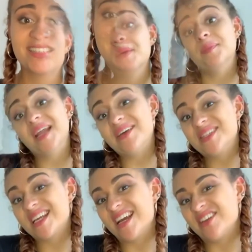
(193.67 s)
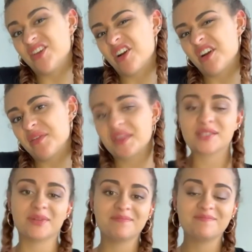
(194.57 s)
But I was in kind of a hurry with this
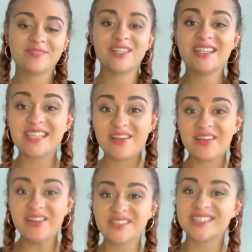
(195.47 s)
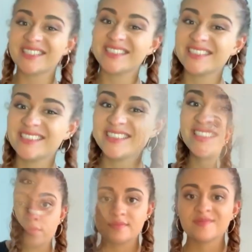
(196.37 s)
one. So let's see how it goes.
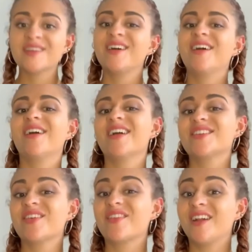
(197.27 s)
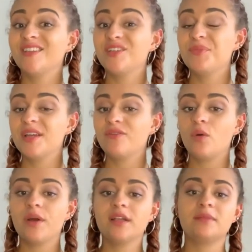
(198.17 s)
All right, so I've got a little bit of
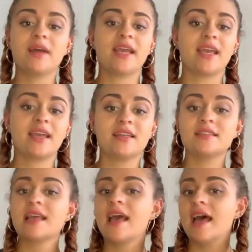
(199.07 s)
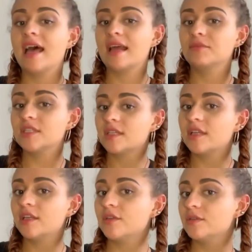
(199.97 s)
oil in my hands and I'm just
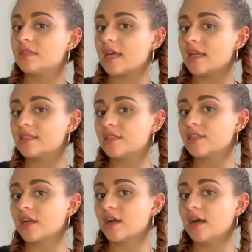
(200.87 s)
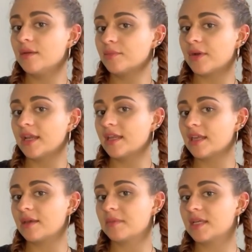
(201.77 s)
gonna use that to start unbraiding
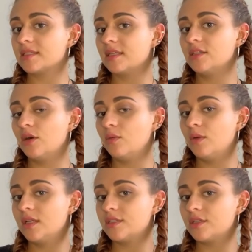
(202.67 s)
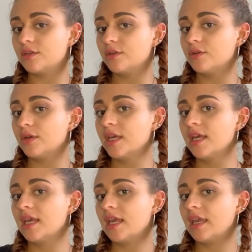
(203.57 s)
it because I don't want to
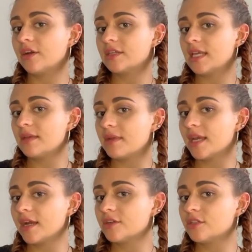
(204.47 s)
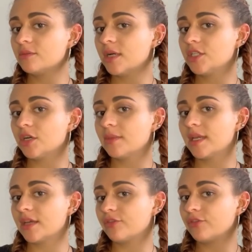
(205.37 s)
irritate my hair too much or make
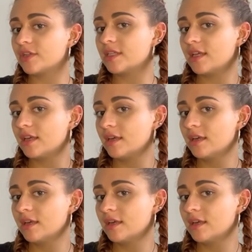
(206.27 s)
it frizzy.